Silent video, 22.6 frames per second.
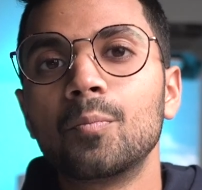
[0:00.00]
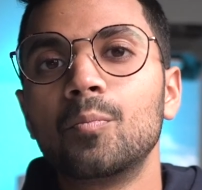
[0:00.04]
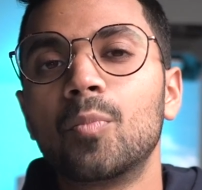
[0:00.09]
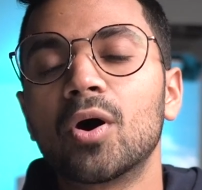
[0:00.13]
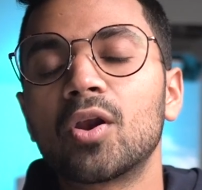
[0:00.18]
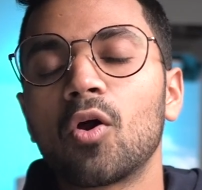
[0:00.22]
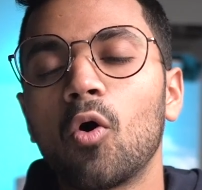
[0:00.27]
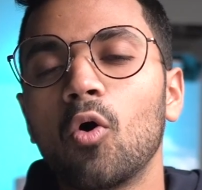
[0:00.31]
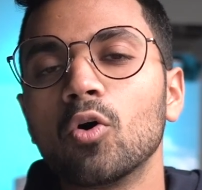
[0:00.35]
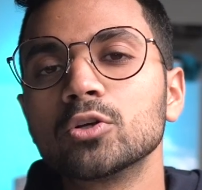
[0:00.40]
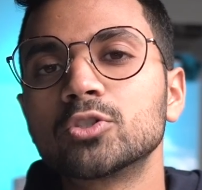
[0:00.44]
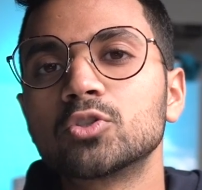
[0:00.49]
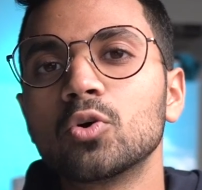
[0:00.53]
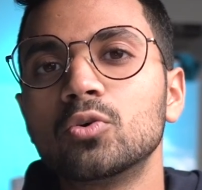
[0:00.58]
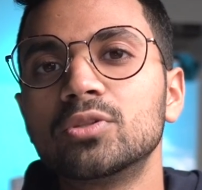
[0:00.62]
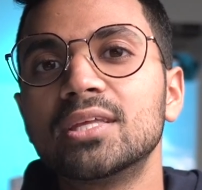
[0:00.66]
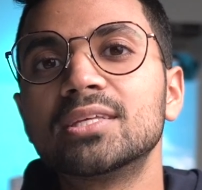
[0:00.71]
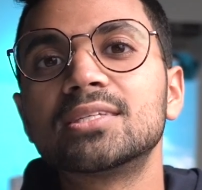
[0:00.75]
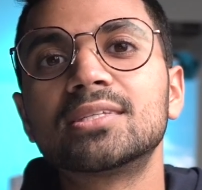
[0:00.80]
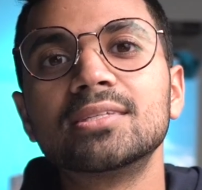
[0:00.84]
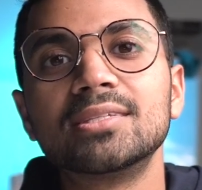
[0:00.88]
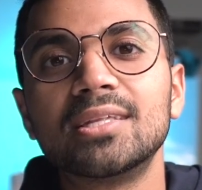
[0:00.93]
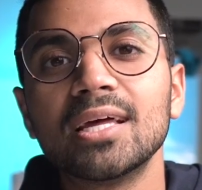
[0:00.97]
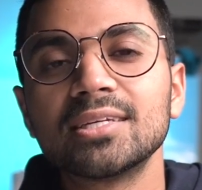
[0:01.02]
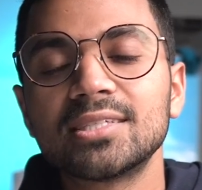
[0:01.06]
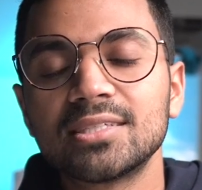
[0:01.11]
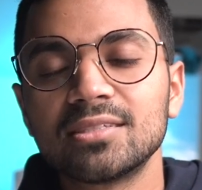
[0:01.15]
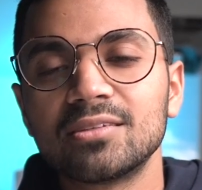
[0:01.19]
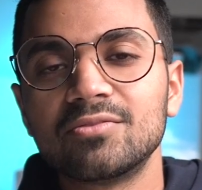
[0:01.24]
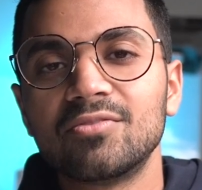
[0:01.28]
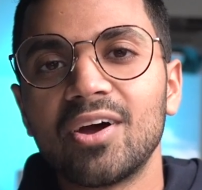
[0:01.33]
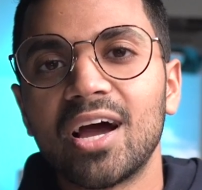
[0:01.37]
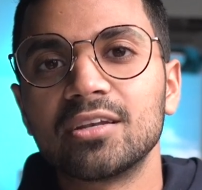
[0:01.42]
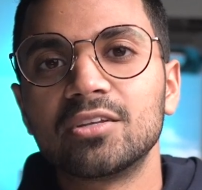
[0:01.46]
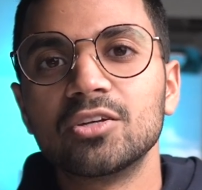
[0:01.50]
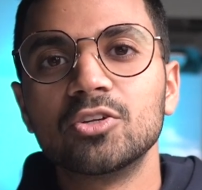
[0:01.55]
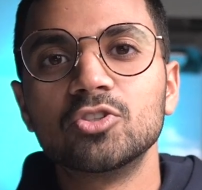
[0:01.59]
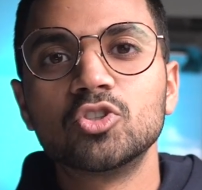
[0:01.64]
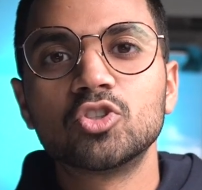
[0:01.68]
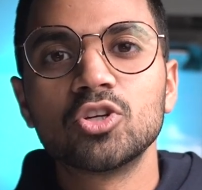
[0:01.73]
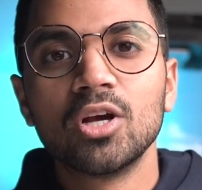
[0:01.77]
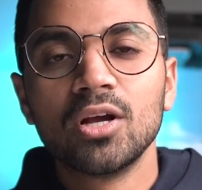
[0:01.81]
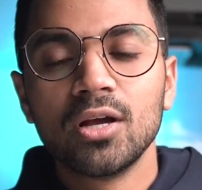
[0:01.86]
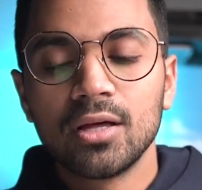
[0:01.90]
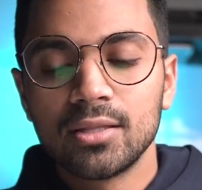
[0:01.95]
but also this
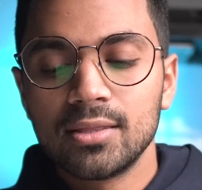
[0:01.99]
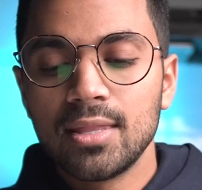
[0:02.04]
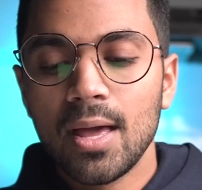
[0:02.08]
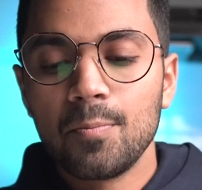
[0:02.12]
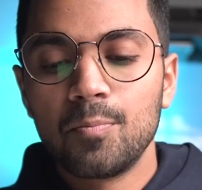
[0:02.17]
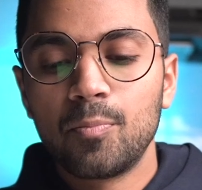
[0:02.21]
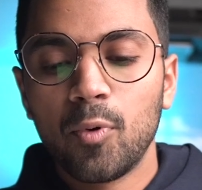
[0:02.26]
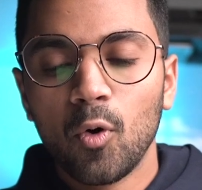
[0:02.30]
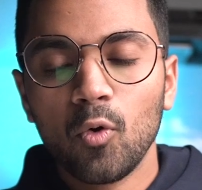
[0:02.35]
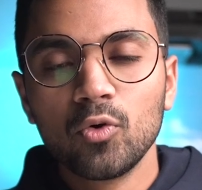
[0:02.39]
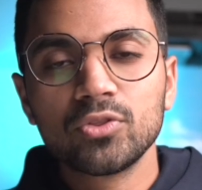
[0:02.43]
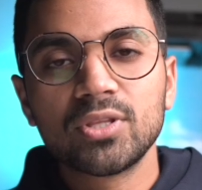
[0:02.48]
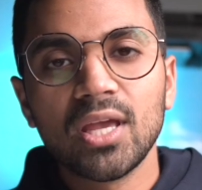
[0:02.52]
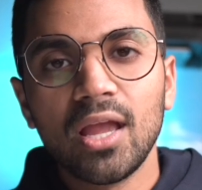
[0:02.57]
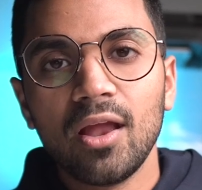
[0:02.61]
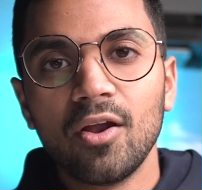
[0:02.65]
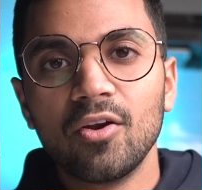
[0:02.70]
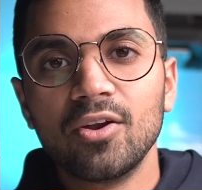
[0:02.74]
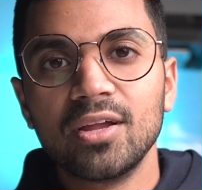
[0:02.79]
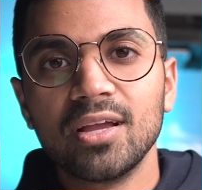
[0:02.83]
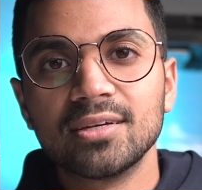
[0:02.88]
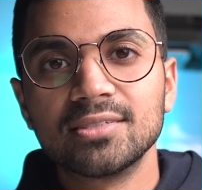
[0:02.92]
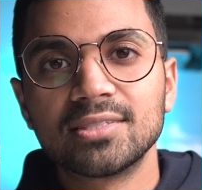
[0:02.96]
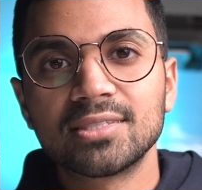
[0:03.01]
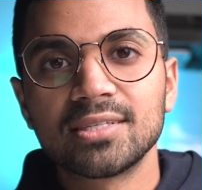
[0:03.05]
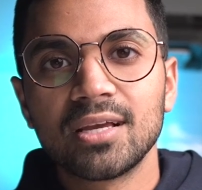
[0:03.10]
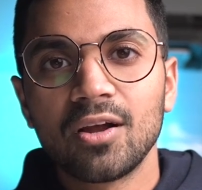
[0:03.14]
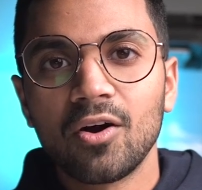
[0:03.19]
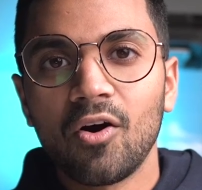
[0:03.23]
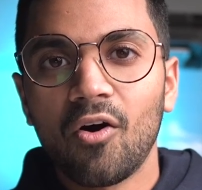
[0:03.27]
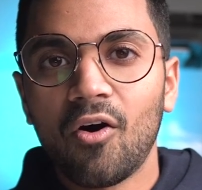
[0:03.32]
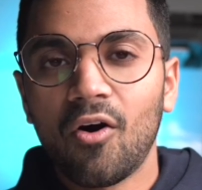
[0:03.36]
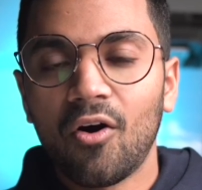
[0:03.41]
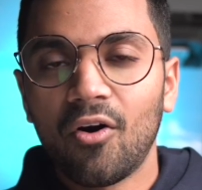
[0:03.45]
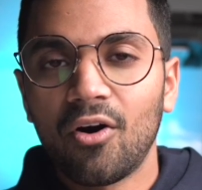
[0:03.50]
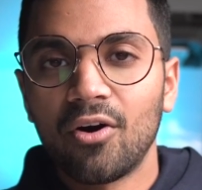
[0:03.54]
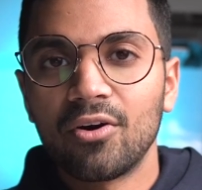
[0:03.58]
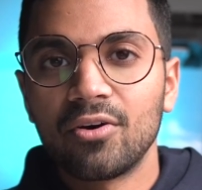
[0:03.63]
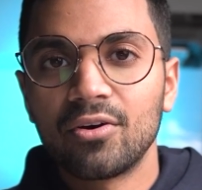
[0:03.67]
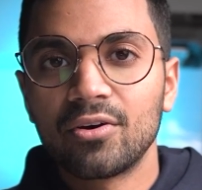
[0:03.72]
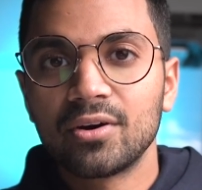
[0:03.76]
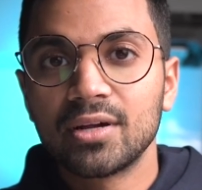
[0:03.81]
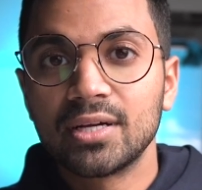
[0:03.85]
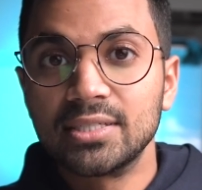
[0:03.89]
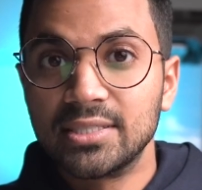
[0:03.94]
disadvantage that both areas
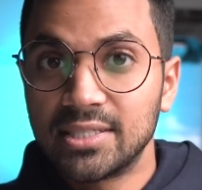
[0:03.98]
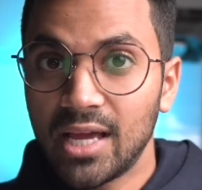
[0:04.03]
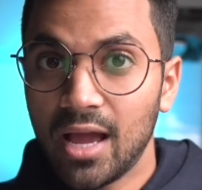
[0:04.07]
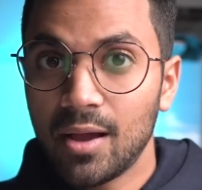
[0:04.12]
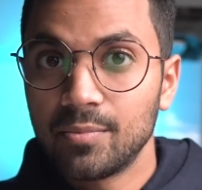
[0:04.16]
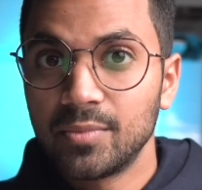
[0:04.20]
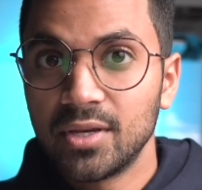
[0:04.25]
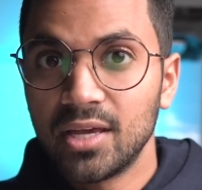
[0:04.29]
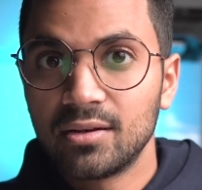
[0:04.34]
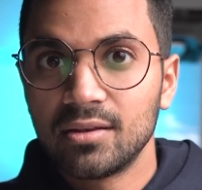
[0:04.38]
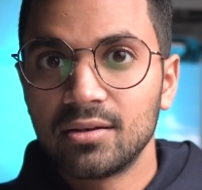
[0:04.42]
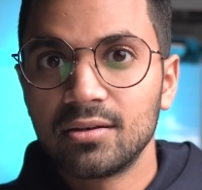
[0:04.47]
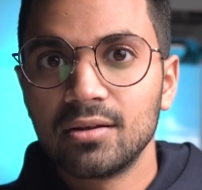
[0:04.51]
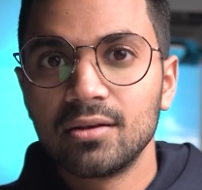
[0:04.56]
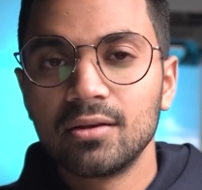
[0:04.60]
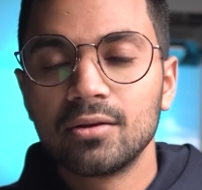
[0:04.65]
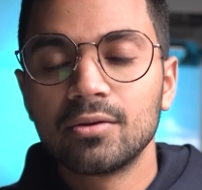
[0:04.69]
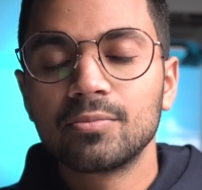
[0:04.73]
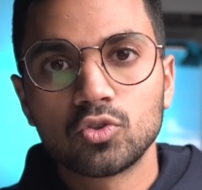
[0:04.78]
are contaminated.